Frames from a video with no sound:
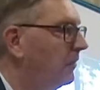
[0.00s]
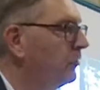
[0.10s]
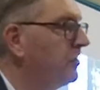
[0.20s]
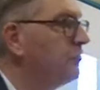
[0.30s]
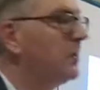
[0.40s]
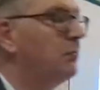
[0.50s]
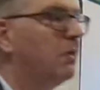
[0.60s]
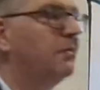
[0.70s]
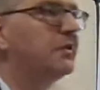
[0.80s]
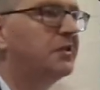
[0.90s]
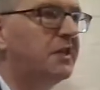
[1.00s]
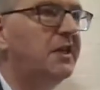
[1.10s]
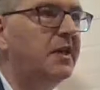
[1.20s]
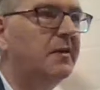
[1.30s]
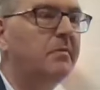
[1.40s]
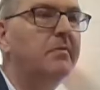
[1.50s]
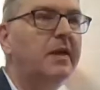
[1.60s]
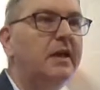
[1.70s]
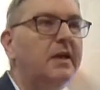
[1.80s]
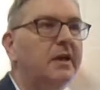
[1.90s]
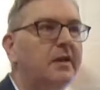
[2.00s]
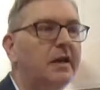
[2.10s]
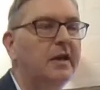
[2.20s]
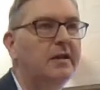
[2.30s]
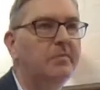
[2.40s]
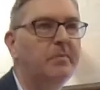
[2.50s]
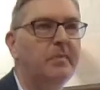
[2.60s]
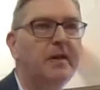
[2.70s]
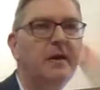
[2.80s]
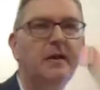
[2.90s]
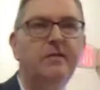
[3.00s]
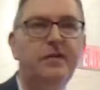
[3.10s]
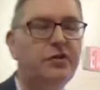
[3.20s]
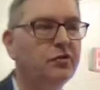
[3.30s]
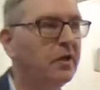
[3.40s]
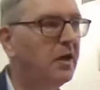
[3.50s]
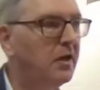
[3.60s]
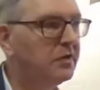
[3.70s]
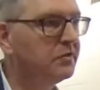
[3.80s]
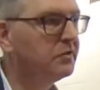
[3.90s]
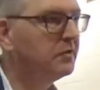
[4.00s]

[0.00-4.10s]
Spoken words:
which is why you often see him in visual art